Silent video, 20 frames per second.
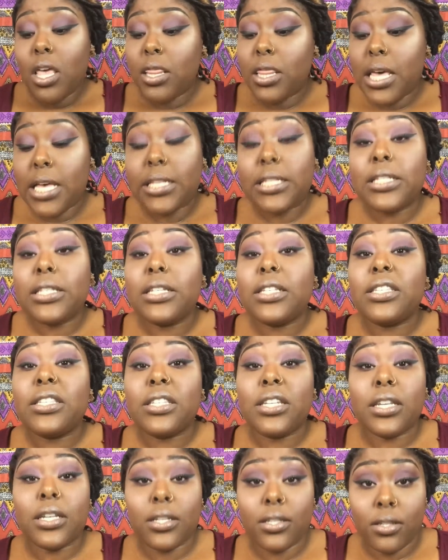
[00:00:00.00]
That's just
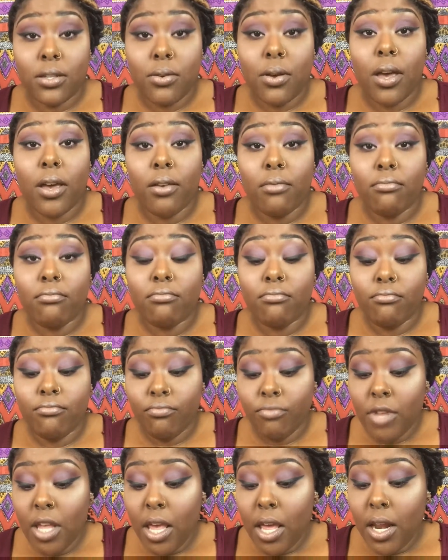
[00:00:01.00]
stinks, okay?
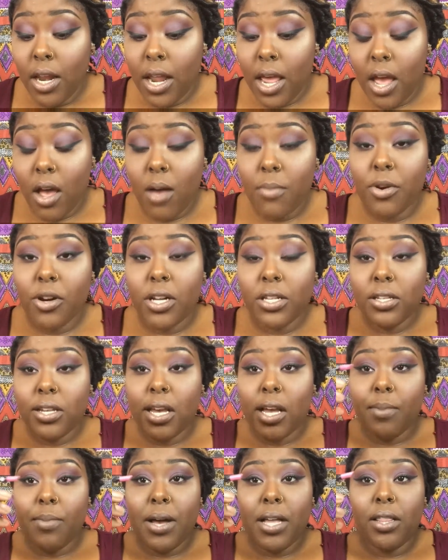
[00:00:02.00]
Now, I'm going to
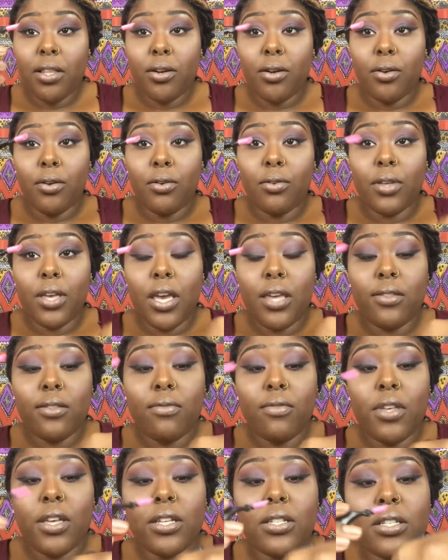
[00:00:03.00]
take my little end
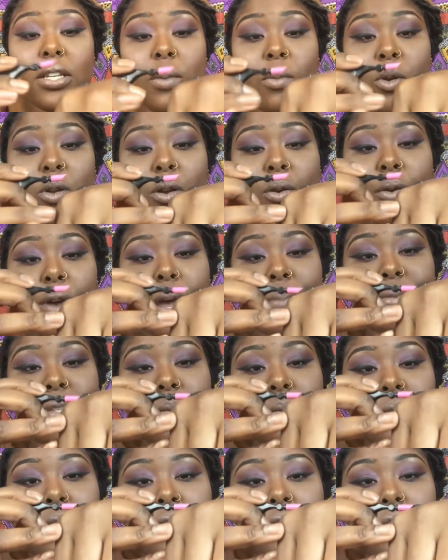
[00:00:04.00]
of this, and I'm going to grab
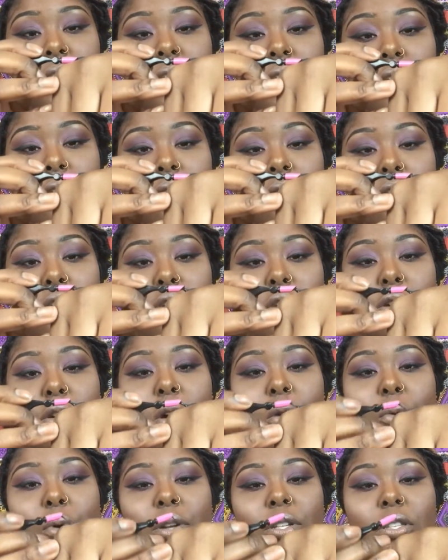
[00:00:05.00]
some of this glue. You
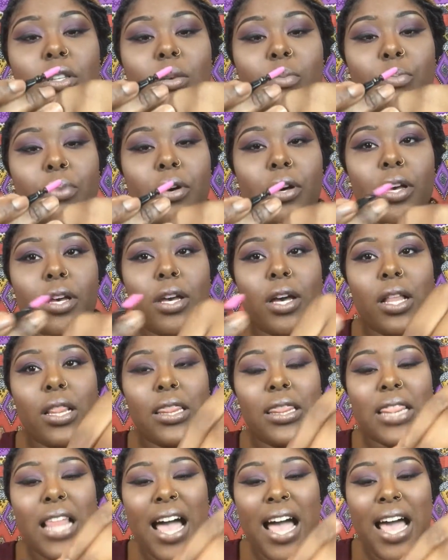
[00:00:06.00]
don't want to put a
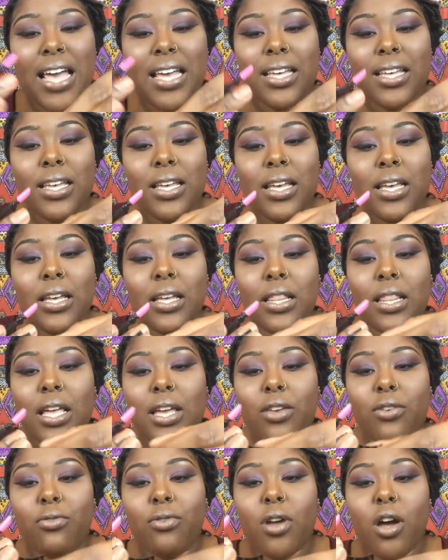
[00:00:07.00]
lot. Like, you